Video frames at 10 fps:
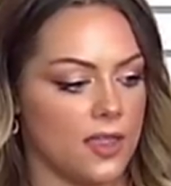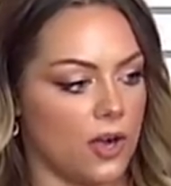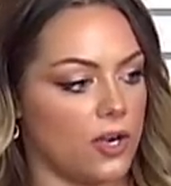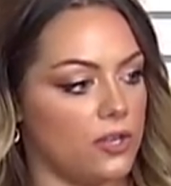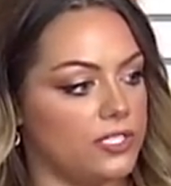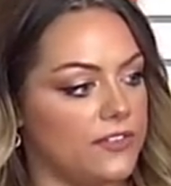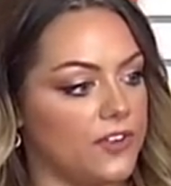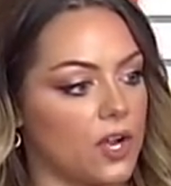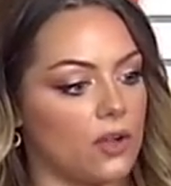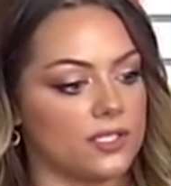There are no
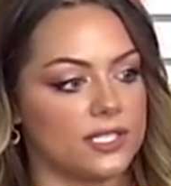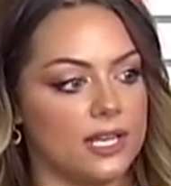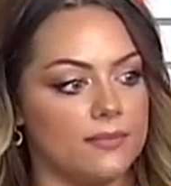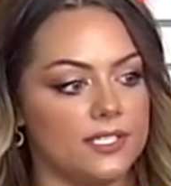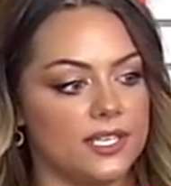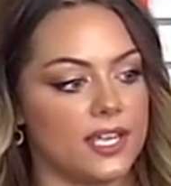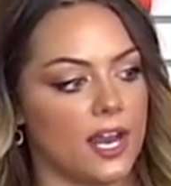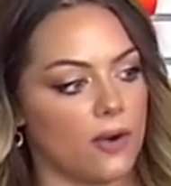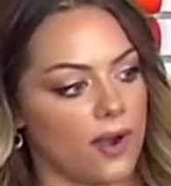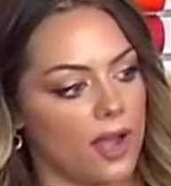difficult seams to
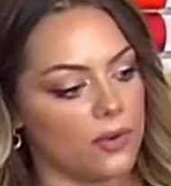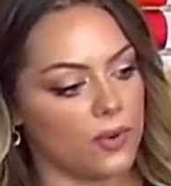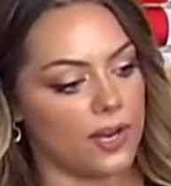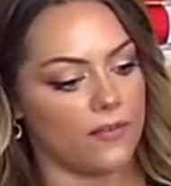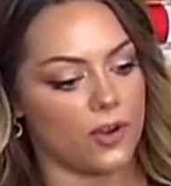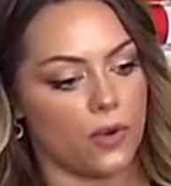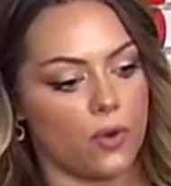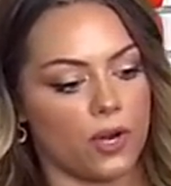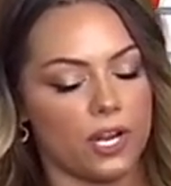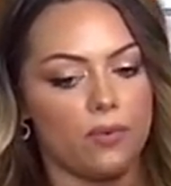get around whenever you're
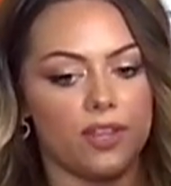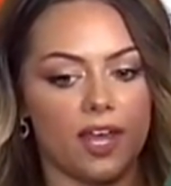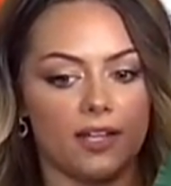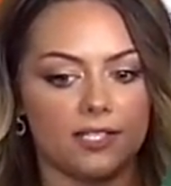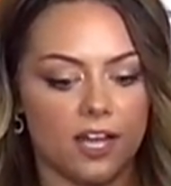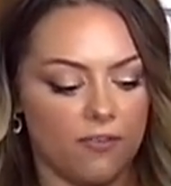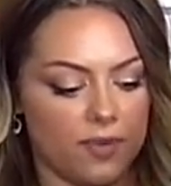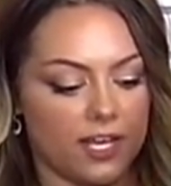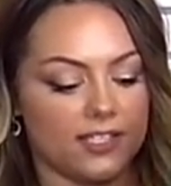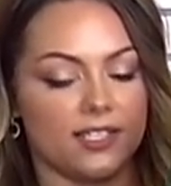working with that
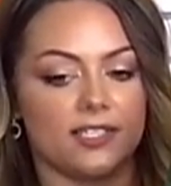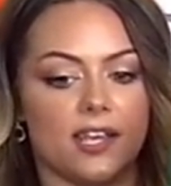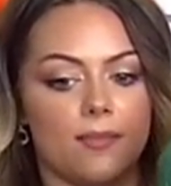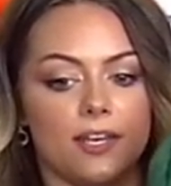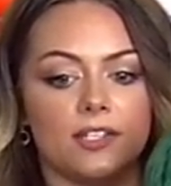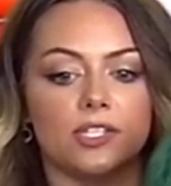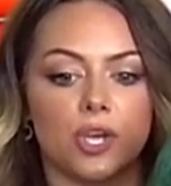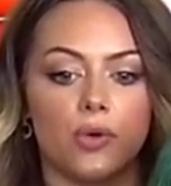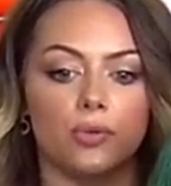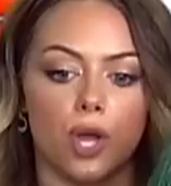stuff because the seam is
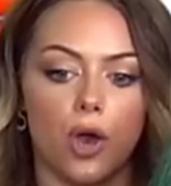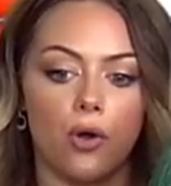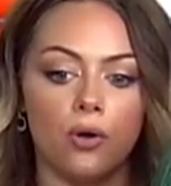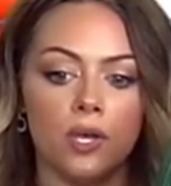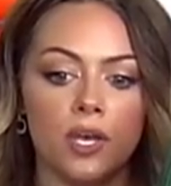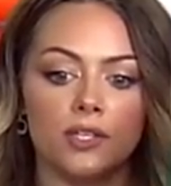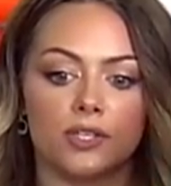so low.